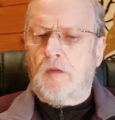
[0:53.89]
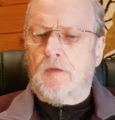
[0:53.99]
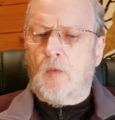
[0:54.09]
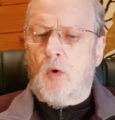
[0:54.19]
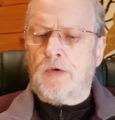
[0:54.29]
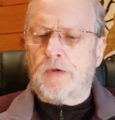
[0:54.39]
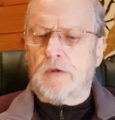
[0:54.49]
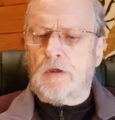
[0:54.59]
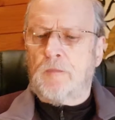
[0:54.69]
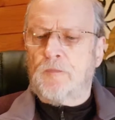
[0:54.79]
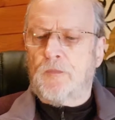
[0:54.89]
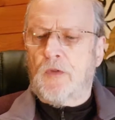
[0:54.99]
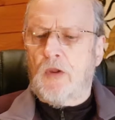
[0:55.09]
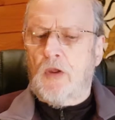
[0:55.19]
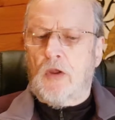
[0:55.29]
the wanderer,
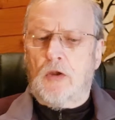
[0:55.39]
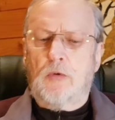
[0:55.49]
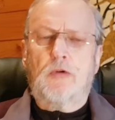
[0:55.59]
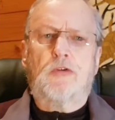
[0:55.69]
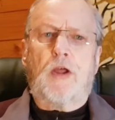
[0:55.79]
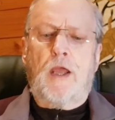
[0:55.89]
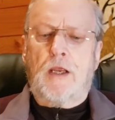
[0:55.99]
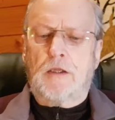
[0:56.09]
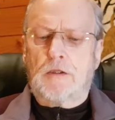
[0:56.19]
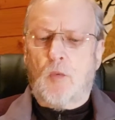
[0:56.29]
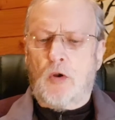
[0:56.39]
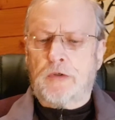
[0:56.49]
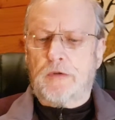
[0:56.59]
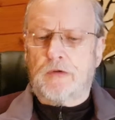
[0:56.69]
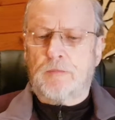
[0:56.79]
who was staying in the
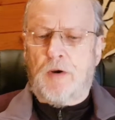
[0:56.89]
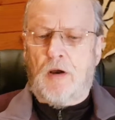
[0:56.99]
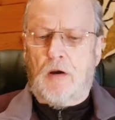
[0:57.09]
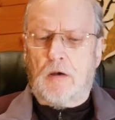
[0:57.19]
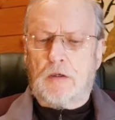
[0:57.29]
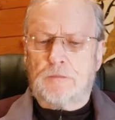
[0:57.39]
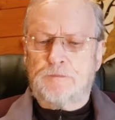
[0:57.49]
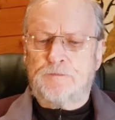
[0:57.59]
Wanderer's Park.